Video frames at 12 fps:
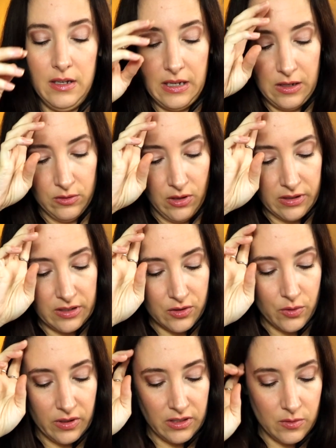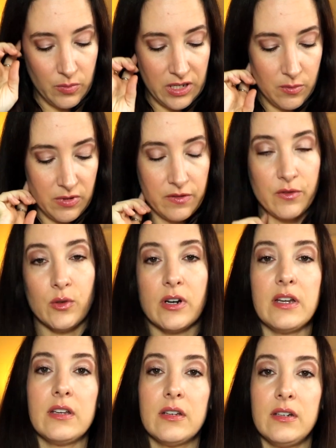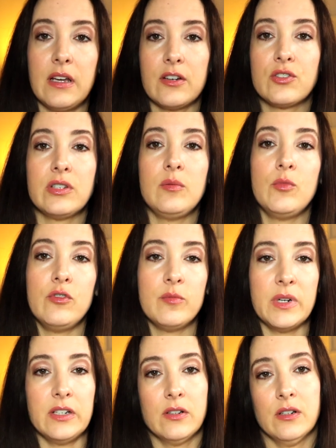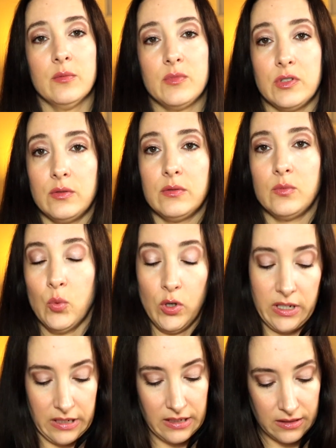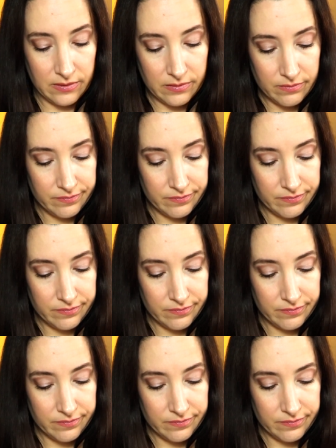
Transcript: how long it's going to be before I can actually move my arms and work again.